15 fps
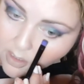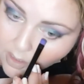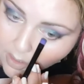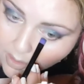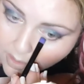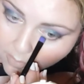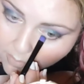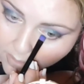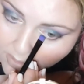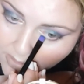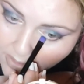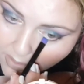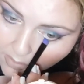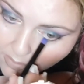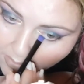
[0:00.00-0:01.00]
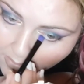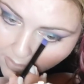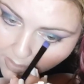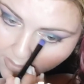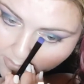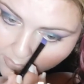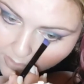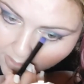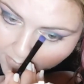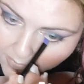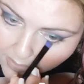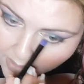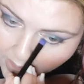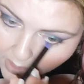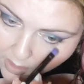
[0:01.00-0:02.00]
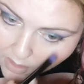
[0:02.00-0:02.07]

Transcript: and I want to tell you guys what I think